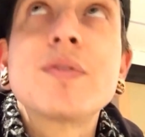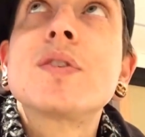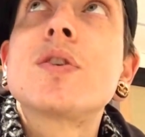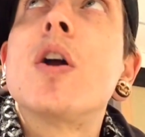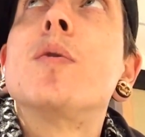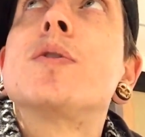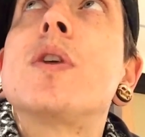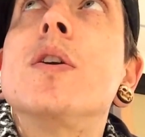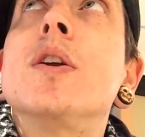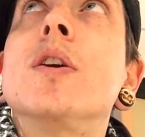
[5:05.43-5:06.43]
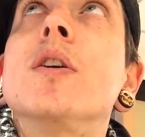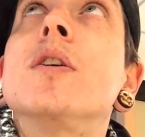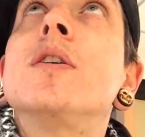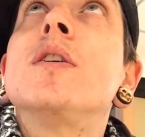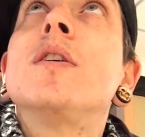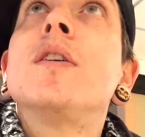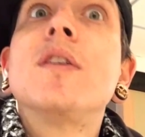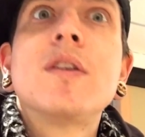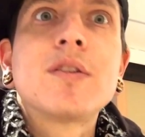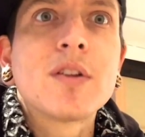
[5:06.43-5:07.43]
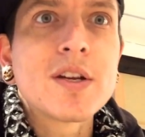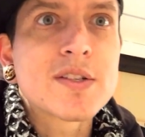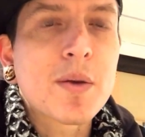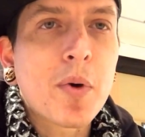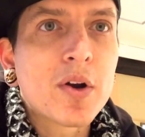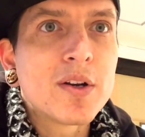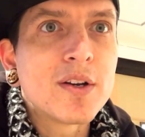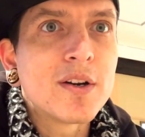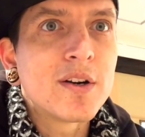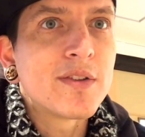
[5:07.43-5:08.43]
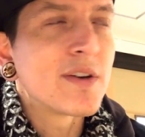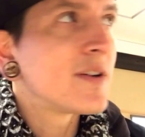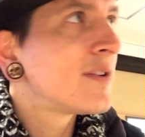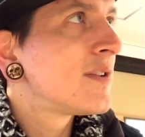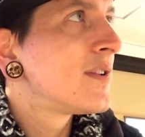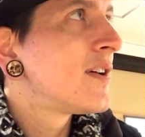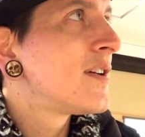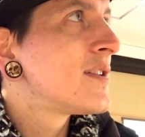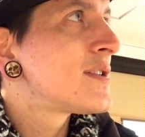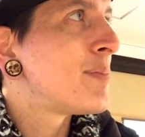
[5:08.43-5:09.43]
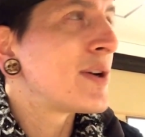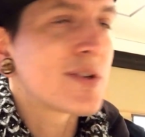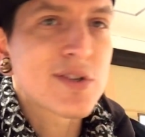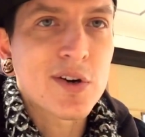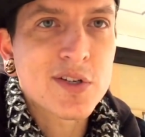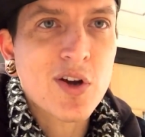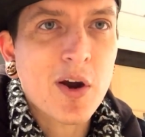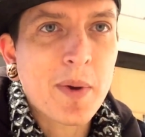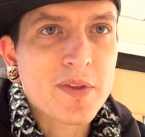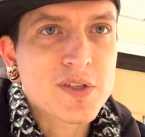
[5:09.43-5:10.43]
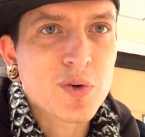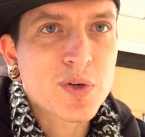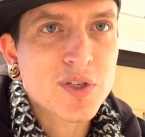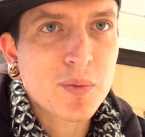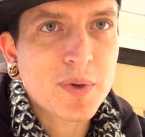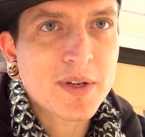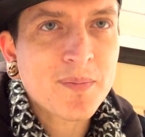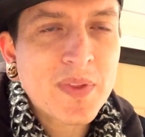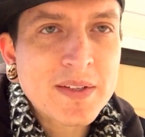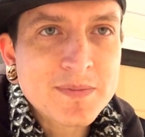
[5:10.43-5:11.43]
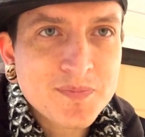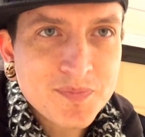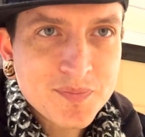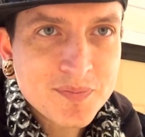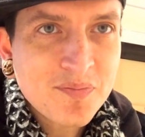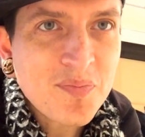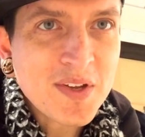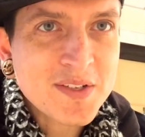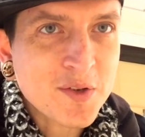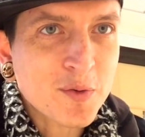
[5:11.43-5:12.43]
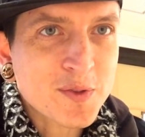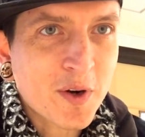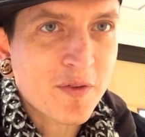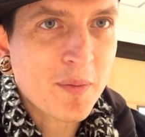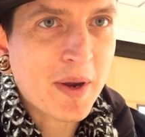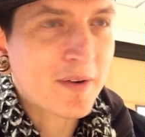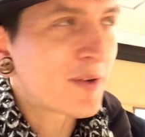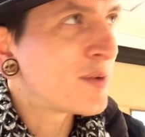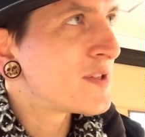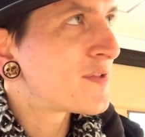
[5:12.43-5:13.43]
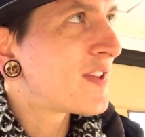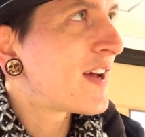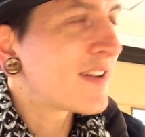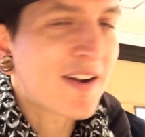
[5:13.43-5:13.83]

Sorry, we're starting to hear the lights come on in here and the speakers start to talk about the stores opening. So sorry for the background noise for that.